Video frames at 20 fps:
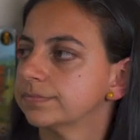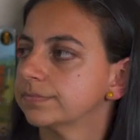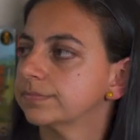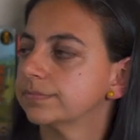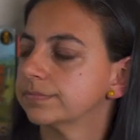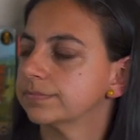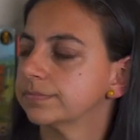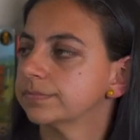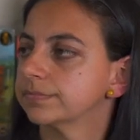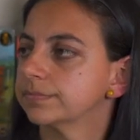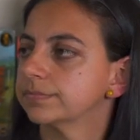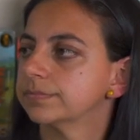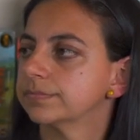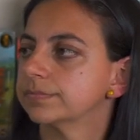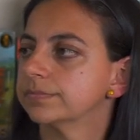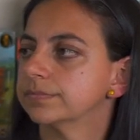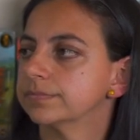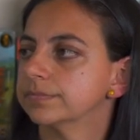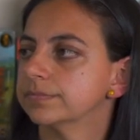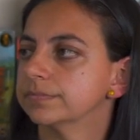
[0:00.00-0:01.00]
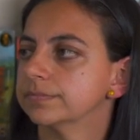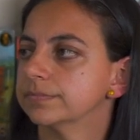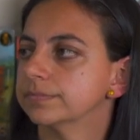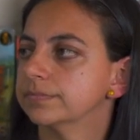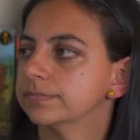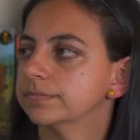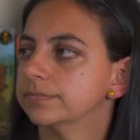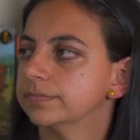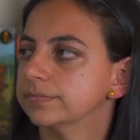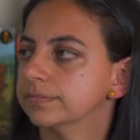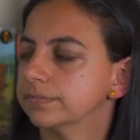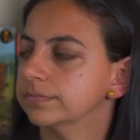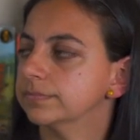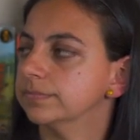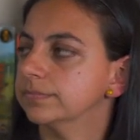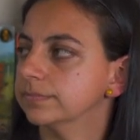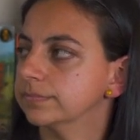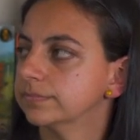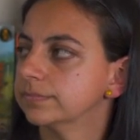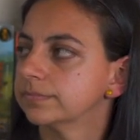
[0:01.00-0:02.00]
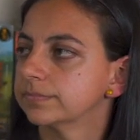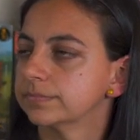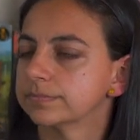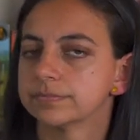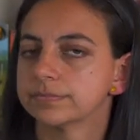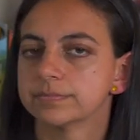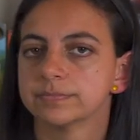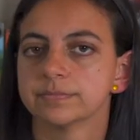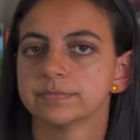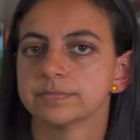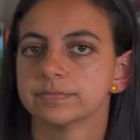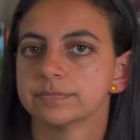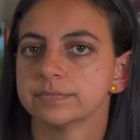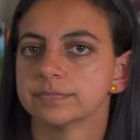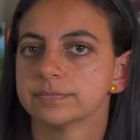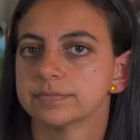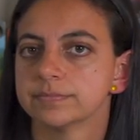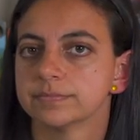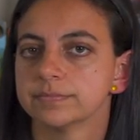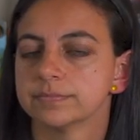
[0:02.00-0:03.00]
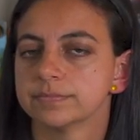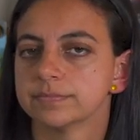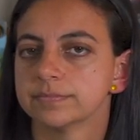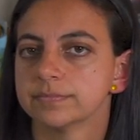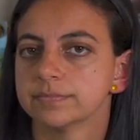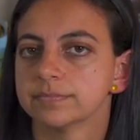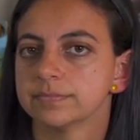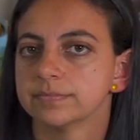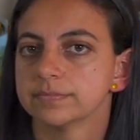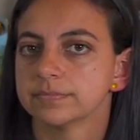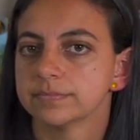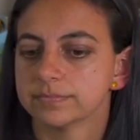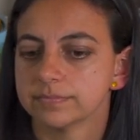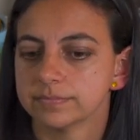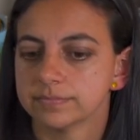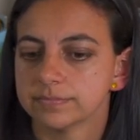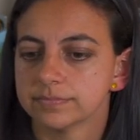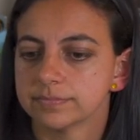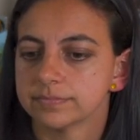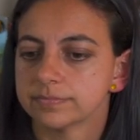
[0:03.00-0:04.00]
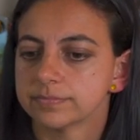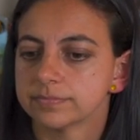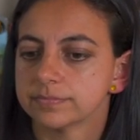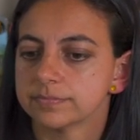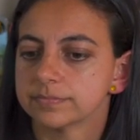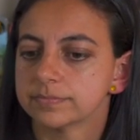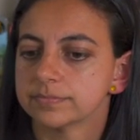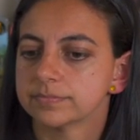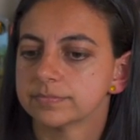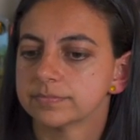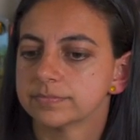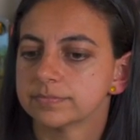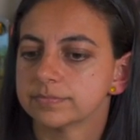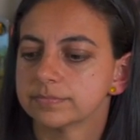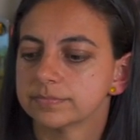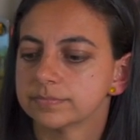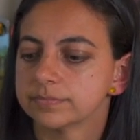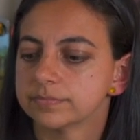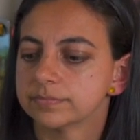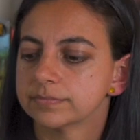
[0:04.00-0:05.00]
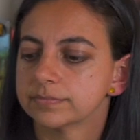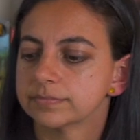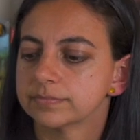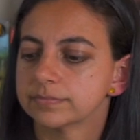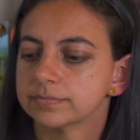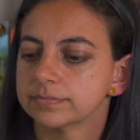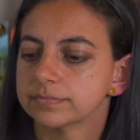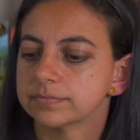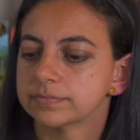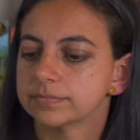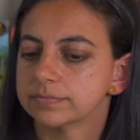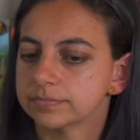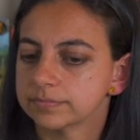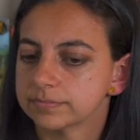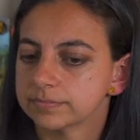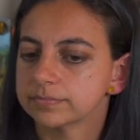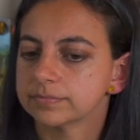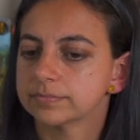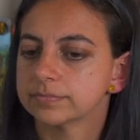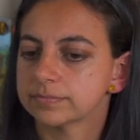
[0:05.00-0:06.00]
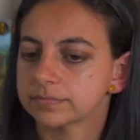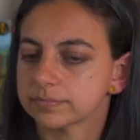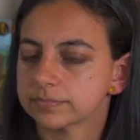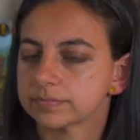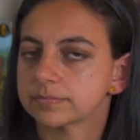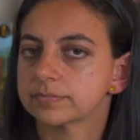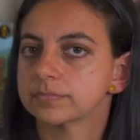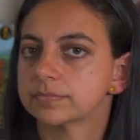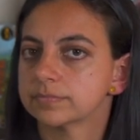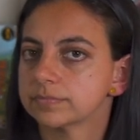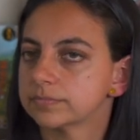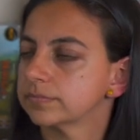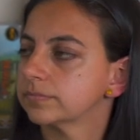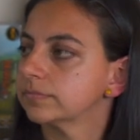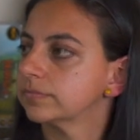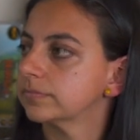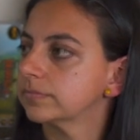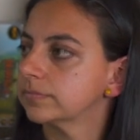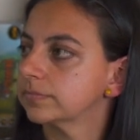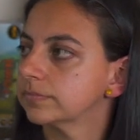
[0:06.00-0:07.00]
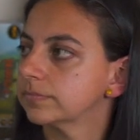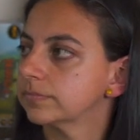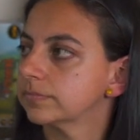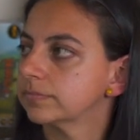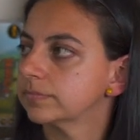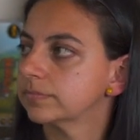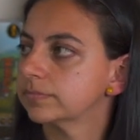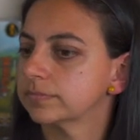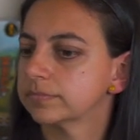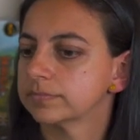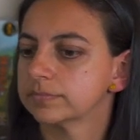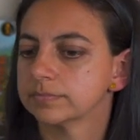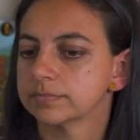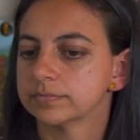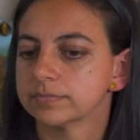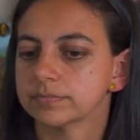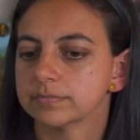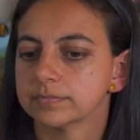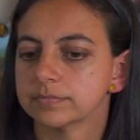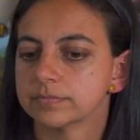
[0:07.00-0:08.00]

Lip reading: (not speaking)